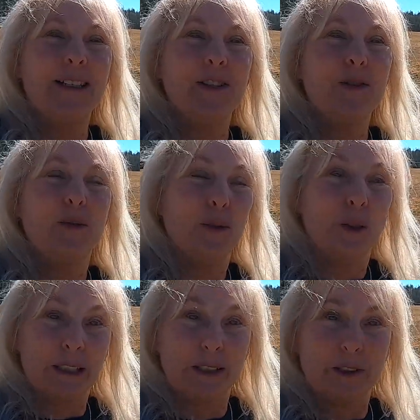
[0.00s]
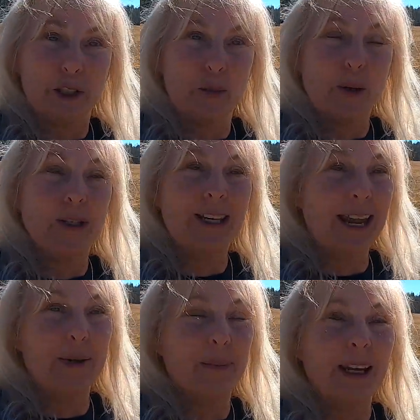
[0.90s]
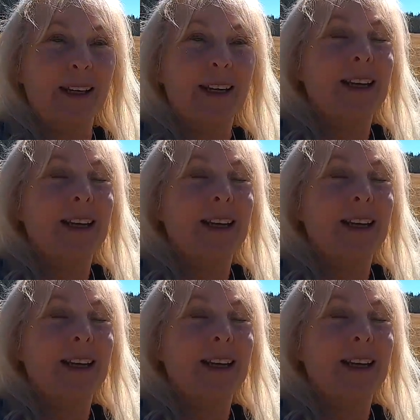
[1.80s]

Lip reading: to do a little dispersed camping.